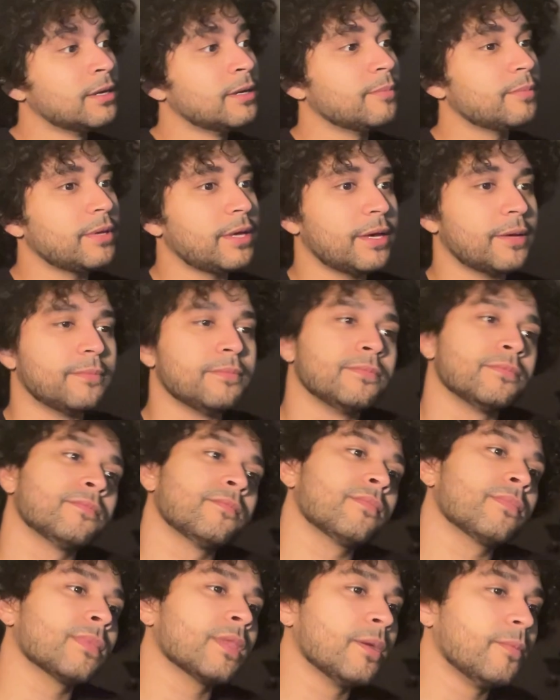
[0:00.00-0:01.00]
But yeah,
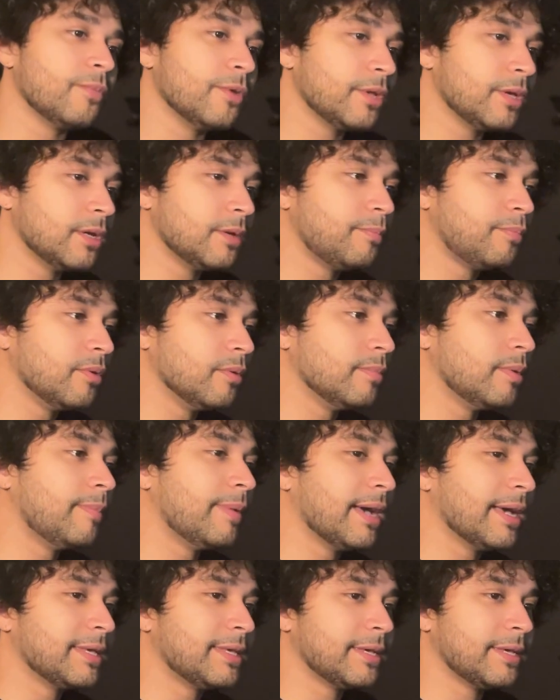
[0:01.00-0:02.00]
pretty good. Pull me
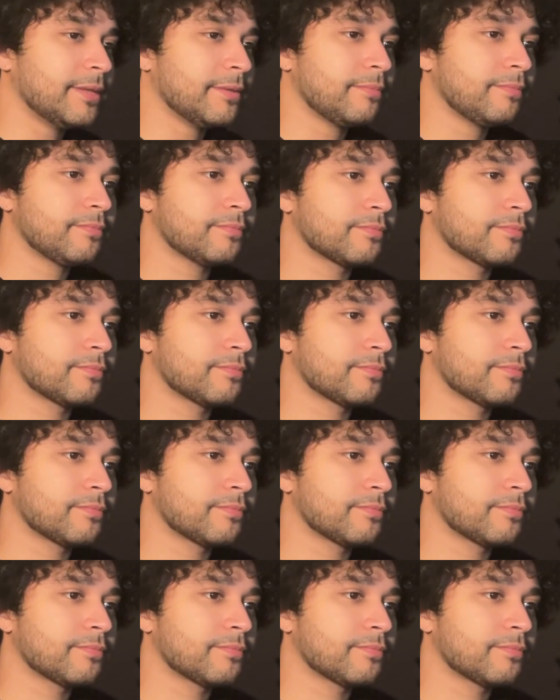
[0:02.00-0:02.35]
back in.